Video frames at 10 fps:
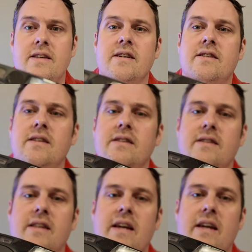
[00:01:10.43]
This
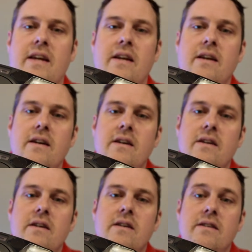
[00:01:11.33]
is the
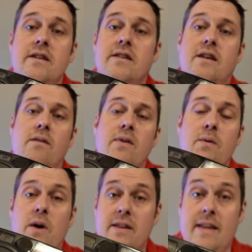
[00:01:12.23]

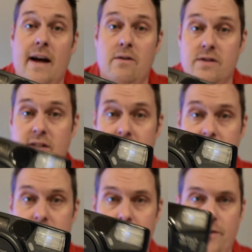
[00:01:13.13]
Discovery 1000
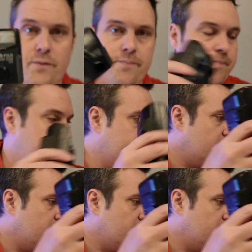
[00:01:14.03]
Zoom.